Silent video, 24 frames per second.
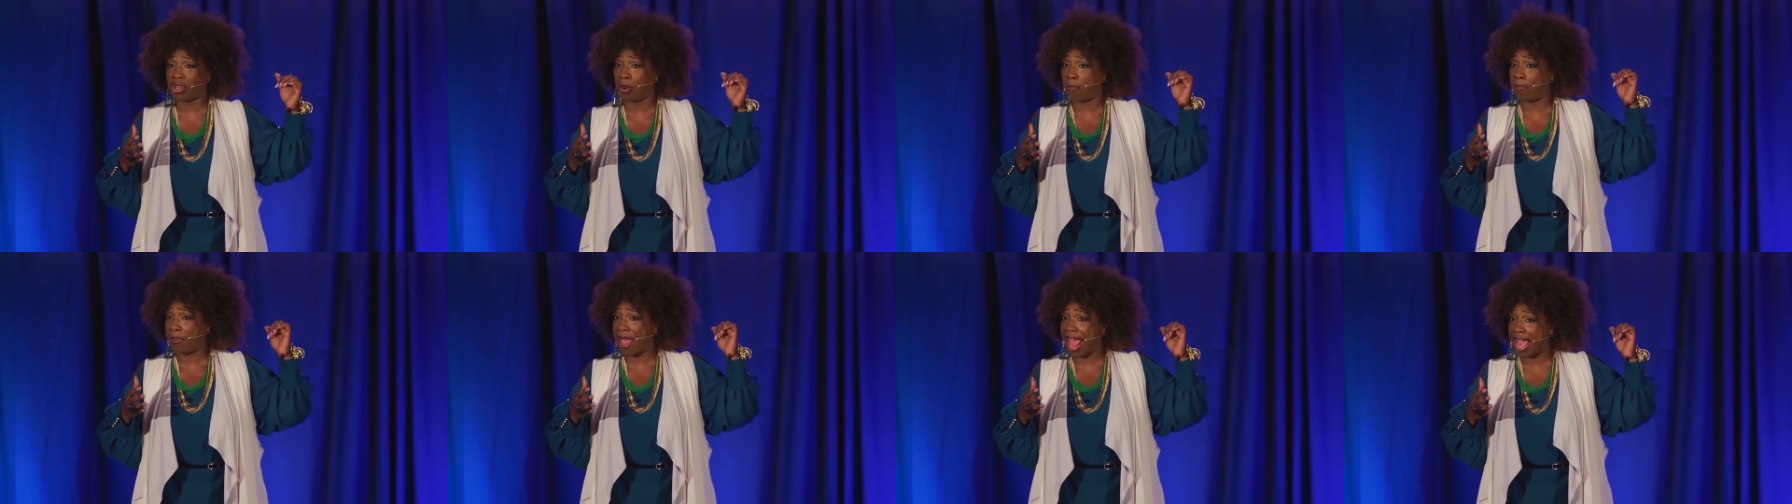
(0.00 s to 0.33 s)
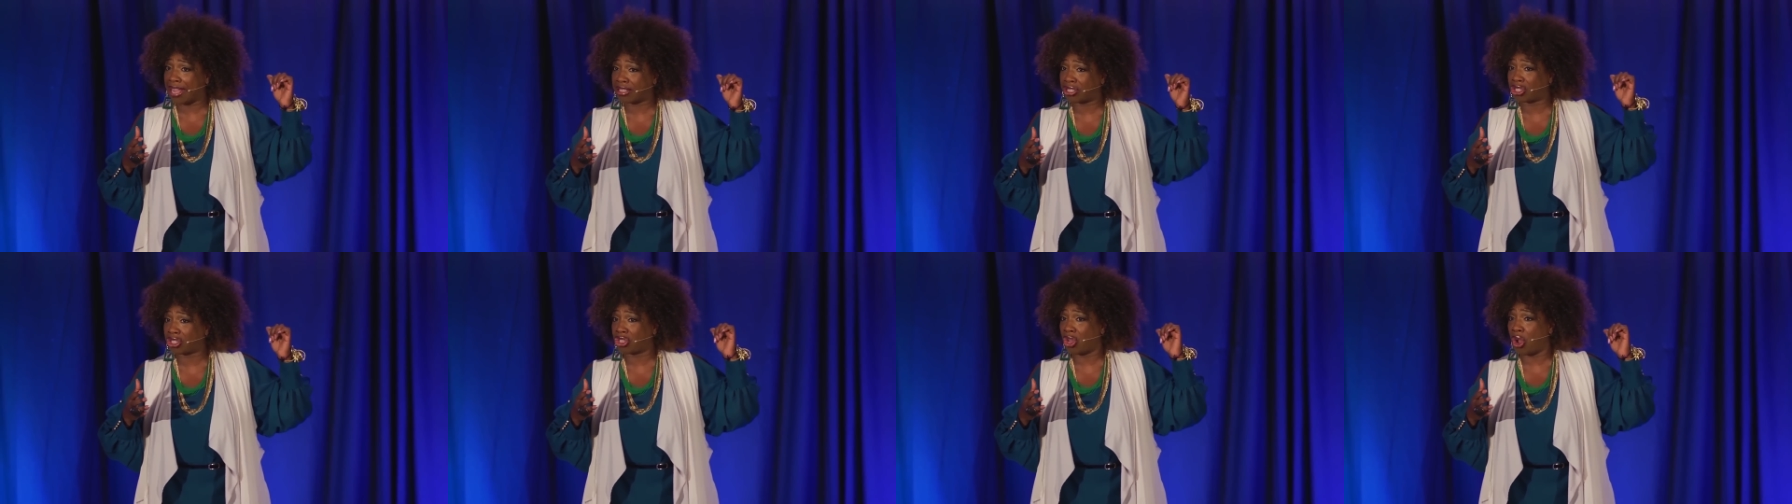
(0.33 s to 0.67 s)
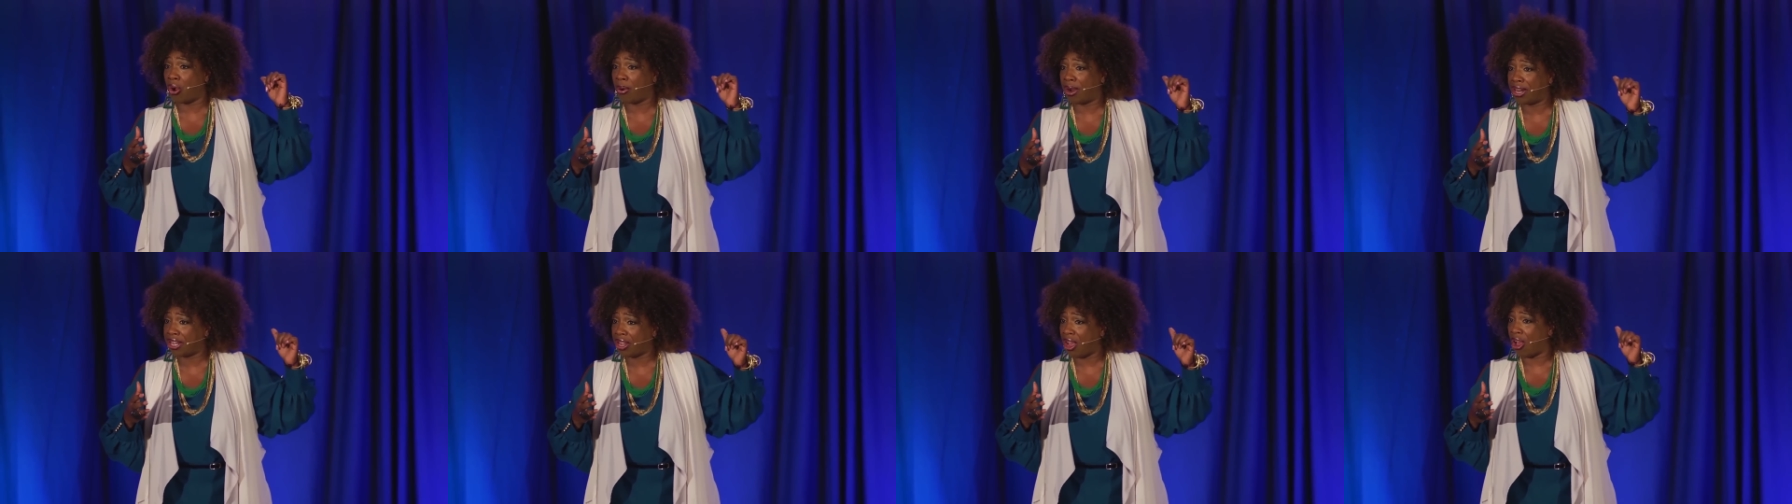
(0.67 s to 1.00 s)
your
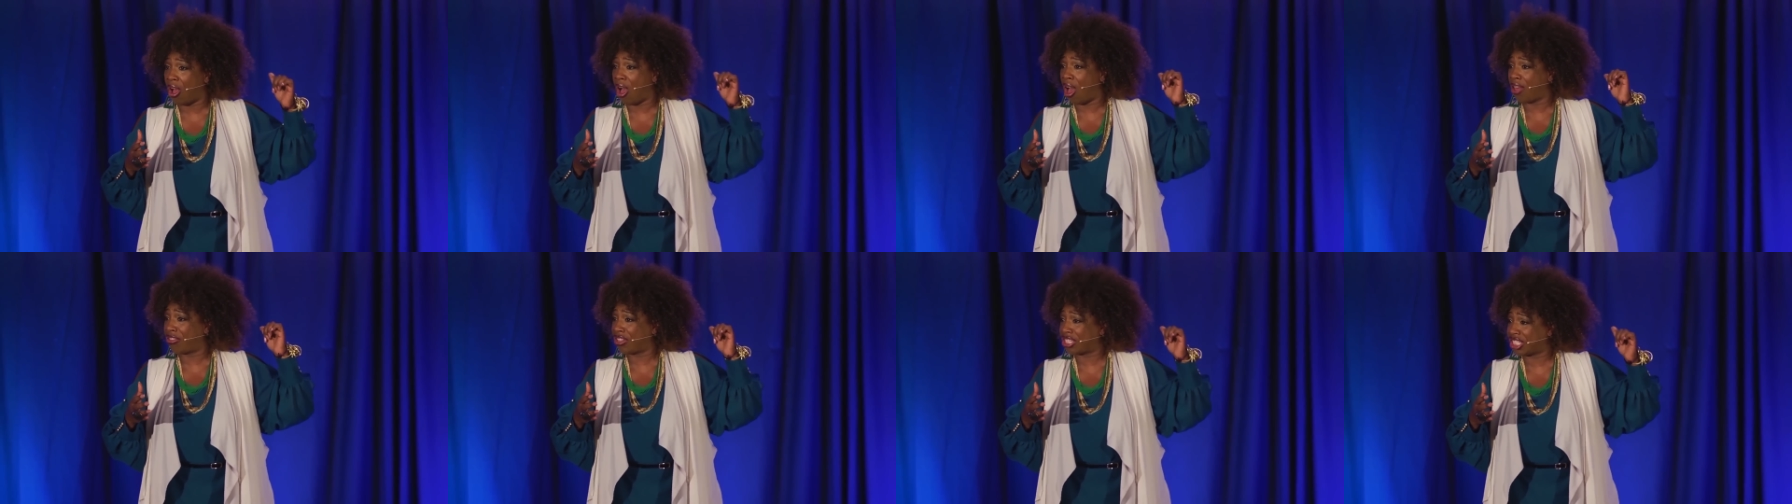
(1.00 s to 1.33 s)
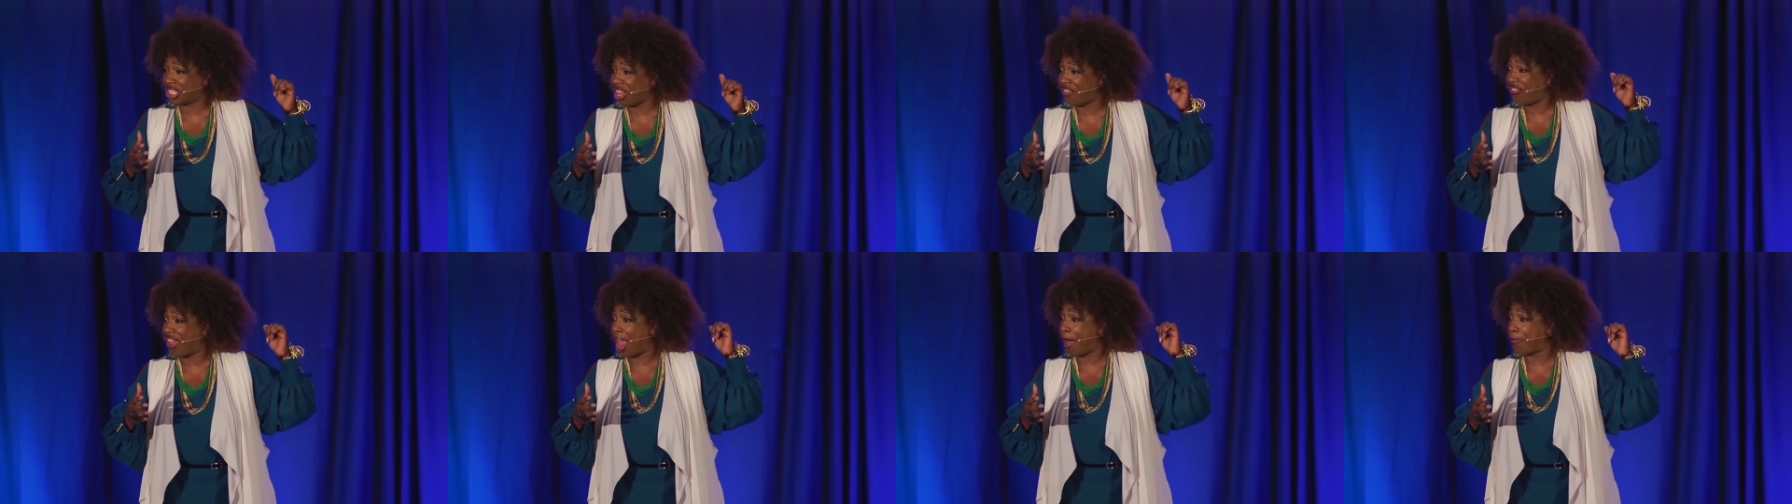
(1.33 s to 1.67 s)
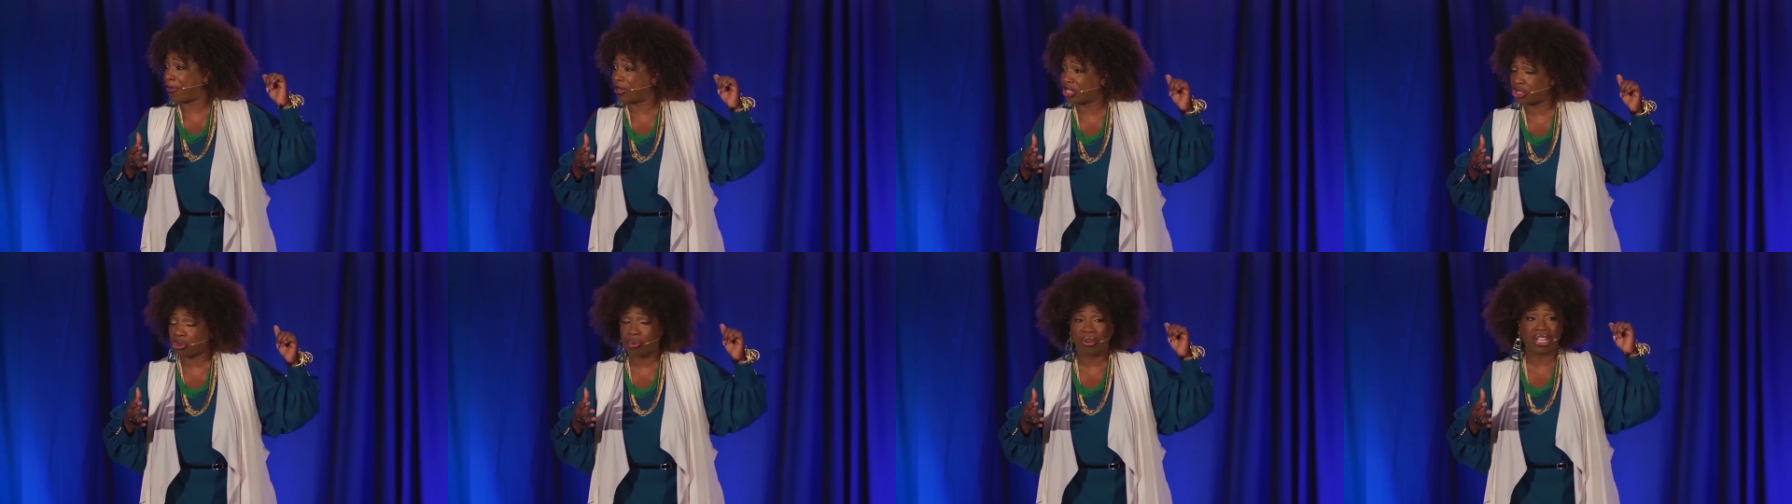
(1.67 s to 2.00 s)
backstory, your, all the stuff
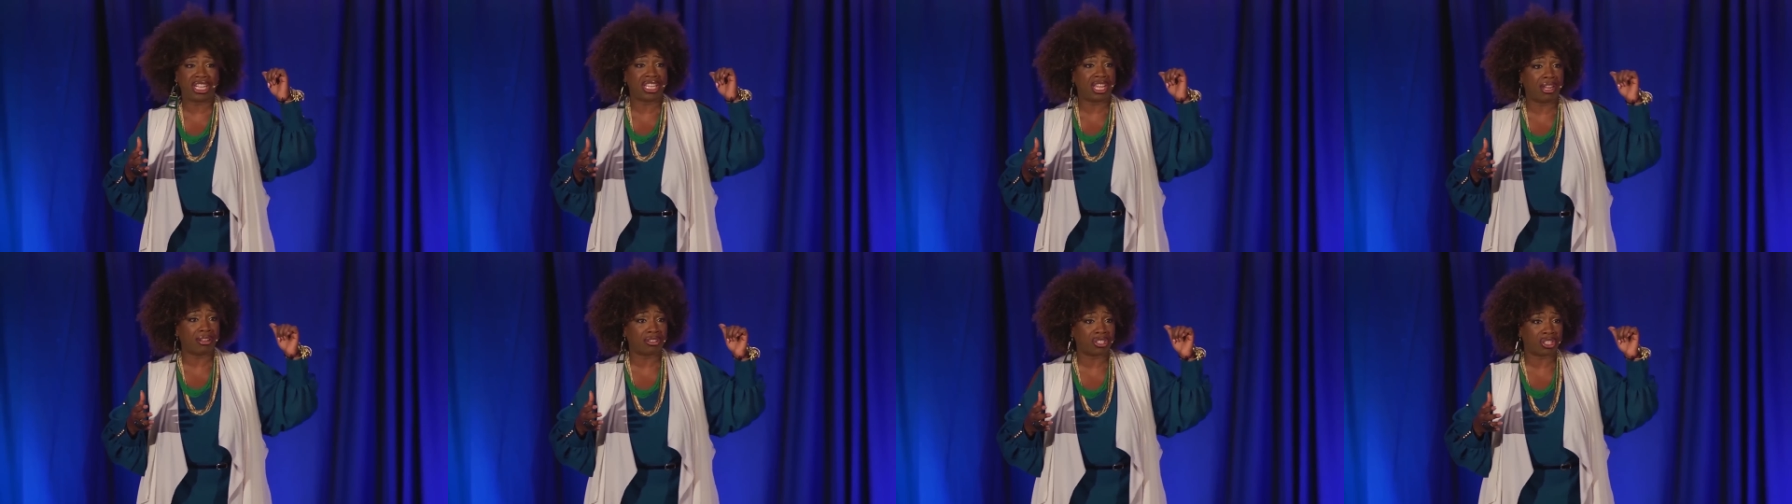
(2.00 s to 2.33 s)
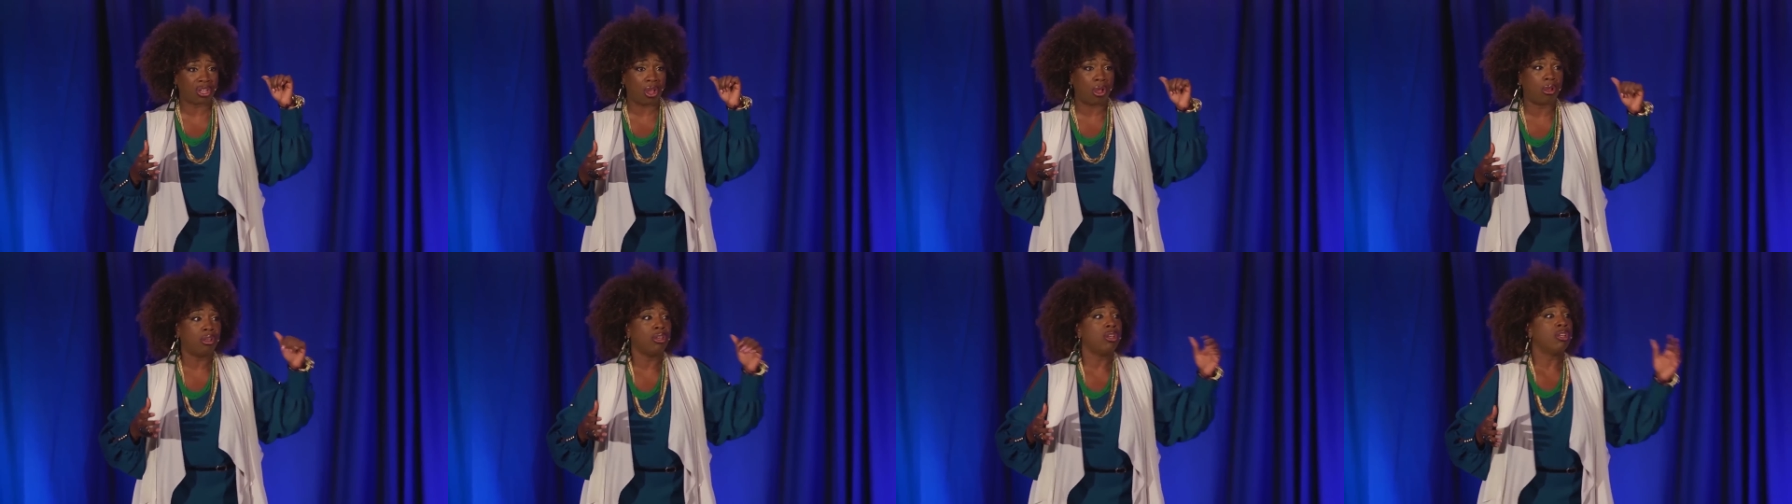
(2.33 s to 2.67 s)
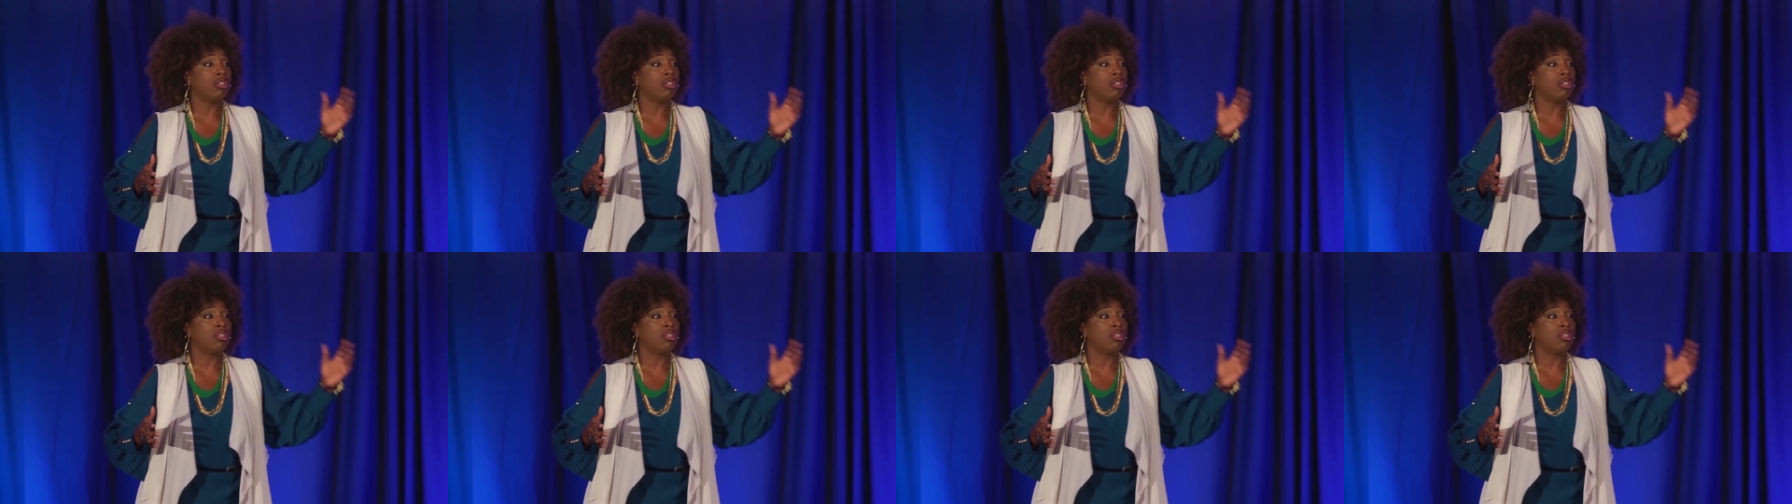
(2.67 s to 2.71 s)
happened twenty years ago,